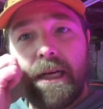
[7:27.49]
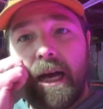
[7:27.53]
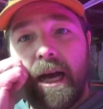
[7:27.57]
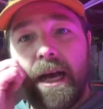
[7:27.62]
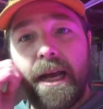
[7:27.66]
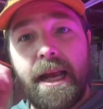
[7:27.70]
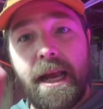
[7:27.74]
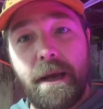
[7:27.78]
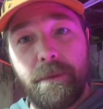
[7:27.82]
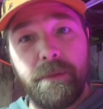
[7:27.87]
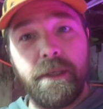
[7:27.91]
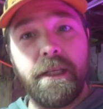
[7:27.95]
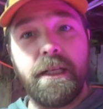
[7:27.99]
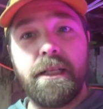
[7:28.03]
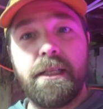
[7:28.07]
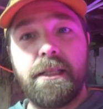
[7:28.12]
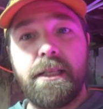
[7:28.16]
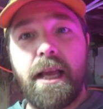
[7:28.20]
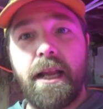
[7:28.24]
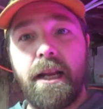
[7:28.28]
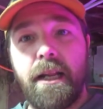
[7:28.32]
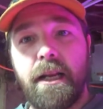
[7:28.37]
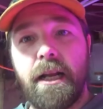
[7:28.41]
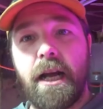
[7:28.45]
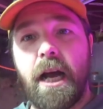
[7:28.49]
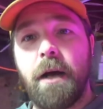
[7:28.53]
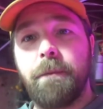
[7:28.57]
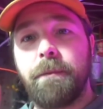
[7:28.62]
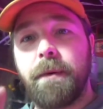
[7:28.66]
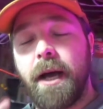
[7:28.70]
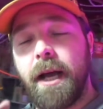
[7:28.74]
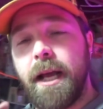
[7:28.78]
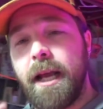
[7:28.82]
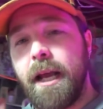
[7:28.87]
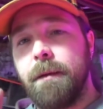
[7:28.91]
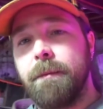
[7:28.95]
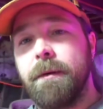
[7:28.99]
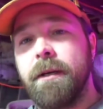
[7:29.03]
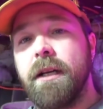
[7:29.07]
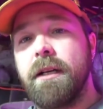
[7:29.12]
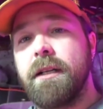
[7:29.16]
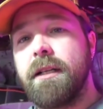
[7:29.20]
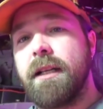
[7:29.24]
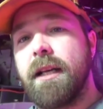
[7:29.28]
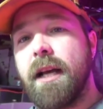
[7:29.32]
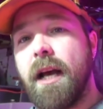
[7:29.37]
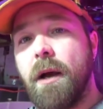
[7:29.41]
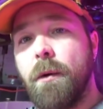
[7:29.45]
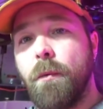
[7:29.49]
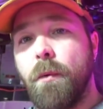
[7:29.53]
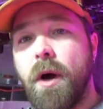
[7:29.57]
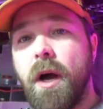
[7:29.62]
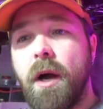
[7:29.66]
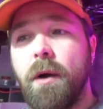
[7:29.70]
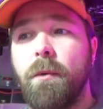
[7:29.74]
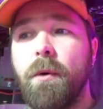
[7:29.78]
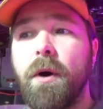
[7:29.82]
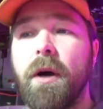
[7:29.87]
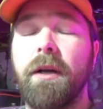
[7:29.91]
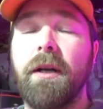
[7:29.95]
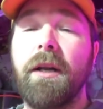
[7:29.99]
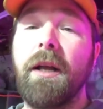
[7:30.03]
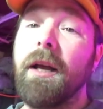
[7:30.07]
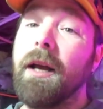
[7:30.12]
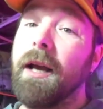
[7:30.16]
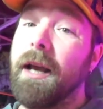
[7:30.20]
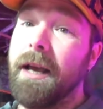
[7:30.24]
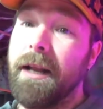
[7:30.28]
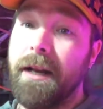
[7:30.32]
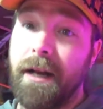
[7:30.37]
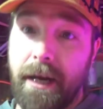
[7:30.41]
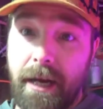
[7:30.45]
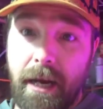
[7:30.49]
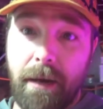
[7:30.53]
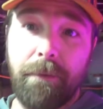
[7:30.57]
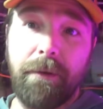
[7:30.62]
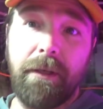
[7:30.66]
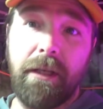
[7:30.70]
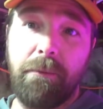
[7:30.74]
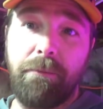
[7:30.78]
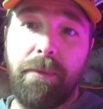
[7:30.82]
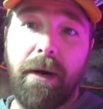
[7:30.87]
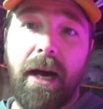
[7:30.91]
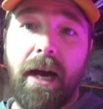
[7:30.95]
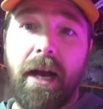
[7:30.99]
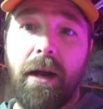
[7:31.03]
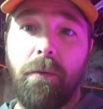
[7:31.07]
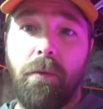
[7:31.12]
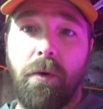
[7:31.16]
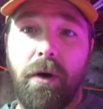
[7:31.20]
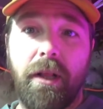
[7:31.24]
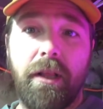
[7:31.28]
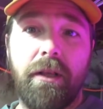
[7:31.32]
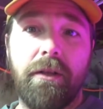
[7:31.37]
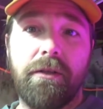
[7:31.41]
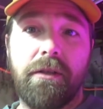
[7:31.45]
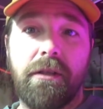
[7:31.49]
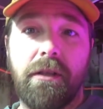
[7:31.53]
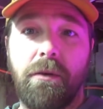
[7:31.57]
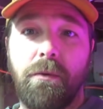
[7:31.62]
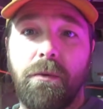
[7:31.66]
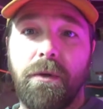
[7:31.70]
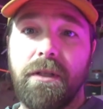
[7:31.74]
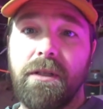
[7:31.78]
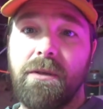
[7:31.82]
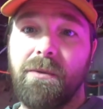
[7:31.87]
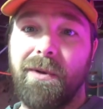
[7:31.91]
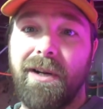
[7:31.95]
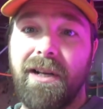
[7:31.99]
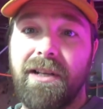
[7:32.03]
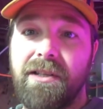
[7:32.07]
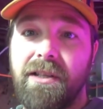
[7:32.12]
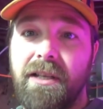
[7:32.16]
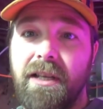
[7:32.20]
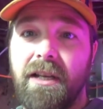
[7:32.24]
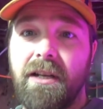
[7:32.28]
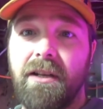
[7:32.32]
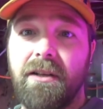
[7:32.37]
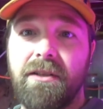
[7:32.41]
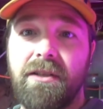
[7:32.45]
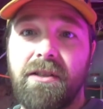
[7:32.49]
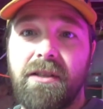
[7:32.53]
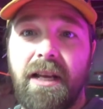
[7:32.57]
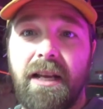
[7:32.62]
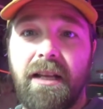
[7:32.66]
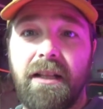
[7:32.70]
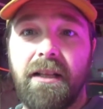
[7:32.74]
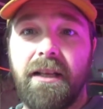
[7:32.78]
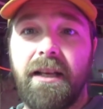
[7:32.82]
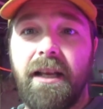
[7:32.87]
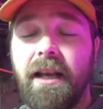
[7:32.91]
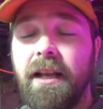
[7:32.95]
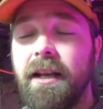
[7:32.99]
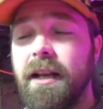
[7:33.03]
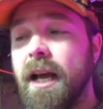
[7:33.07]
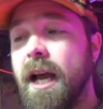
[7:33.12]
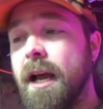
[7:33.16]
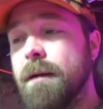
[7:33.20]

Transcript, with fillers: I am going to set it up. I am going to DIY one, and I am going to buy one of those little ones when I see it on sale again.